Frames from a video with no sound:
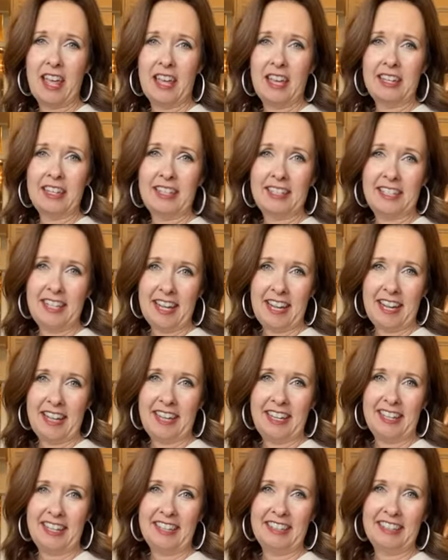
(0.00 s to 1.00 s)

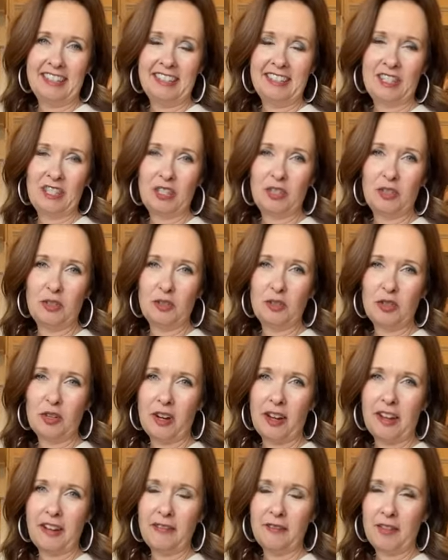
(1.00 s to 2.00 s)
today to
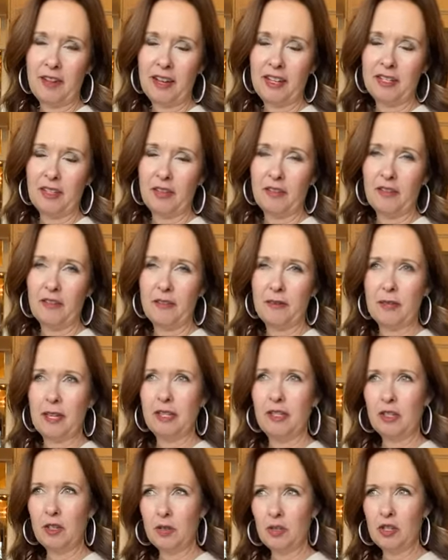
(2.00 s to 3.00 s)
try and find all of them.
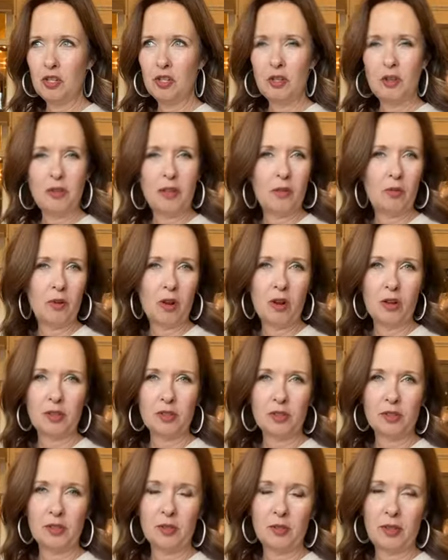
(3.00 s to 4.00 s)
And don't you know they were all
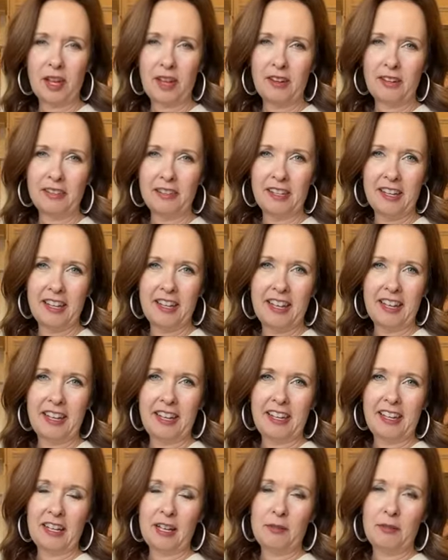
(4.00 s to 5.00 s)
sold out?
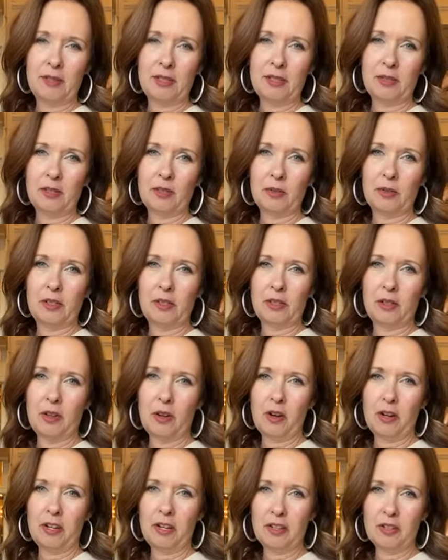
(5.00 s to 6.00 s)
God bless her sweet little
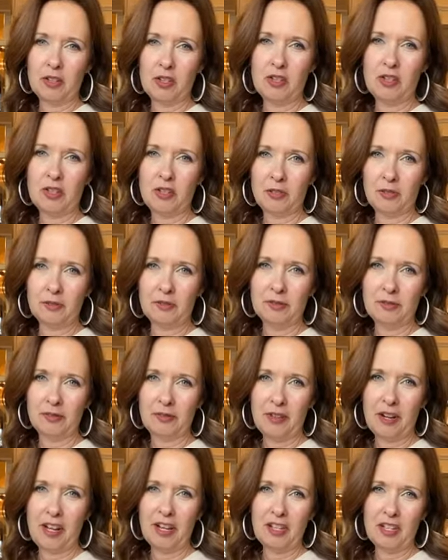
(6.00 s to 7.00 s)
heart. Now, she, don't
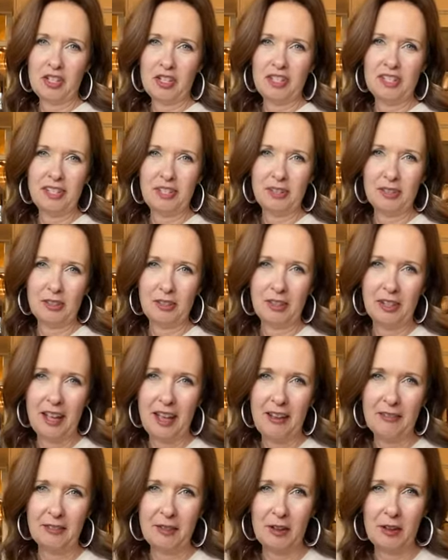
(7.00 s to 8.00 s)
fret, she's still going to
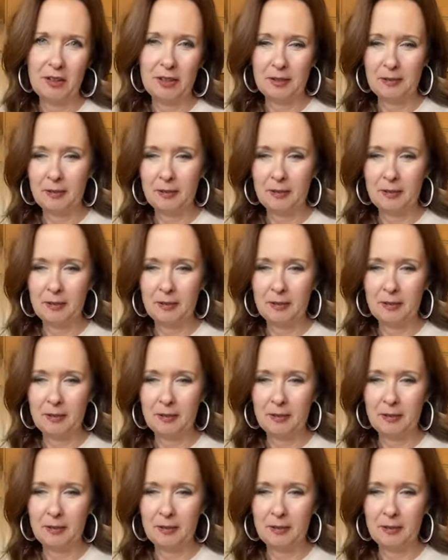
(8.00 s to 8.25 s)
have an awesome